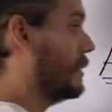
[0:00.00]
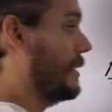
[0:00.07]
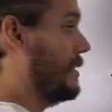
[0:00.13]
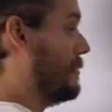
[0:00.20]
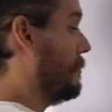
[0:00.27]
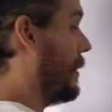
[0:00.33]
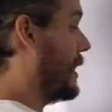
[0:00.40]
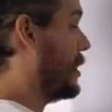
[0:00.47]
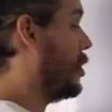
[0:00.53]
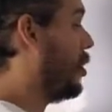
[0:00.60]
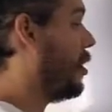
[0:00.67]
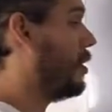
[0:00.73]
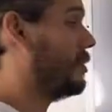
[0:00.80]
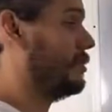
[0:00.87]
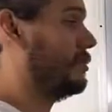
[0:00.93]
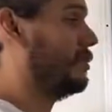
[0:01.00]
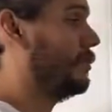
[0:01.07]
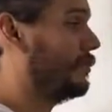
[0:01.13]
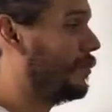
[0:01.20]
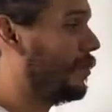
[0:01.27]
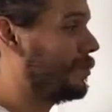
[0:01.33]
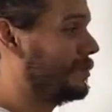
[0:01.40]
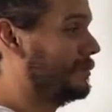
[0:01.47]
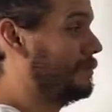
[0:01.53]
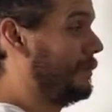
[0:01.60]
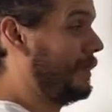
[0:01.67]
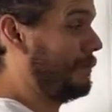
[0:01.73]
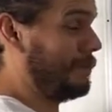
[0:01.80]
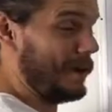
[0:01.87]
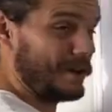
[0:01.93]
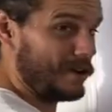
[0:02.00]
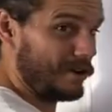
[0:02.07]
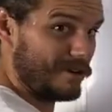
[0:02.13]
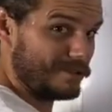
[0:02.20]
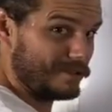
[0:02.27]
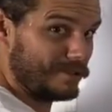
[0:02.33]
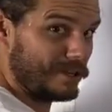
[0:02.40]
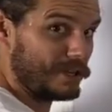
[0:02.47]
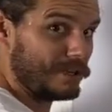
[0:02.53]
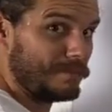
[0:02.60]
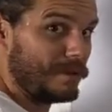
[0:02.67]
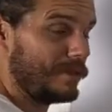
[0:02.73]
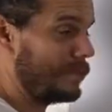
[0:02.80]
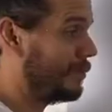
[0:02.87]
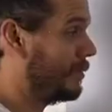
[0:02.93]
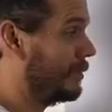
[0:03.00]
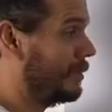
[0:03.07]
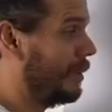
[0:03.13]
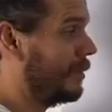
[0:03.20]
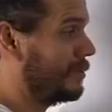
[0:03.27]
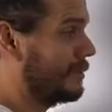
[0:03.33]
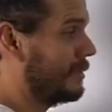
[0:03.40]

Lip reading: my cost, of course, my cost is not gonna be $30.